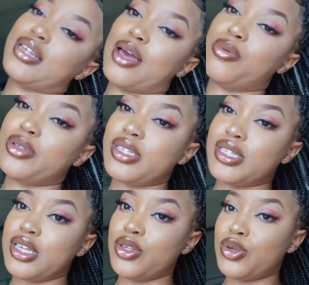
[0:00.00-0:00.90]
I will
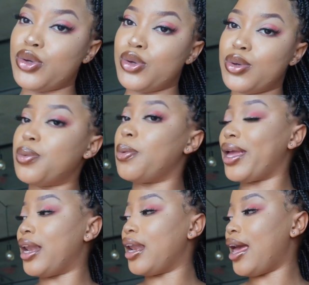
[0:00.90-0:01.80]
see you
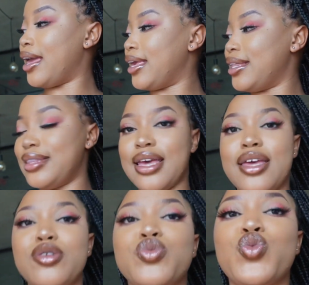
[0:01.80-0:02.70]
when I get there.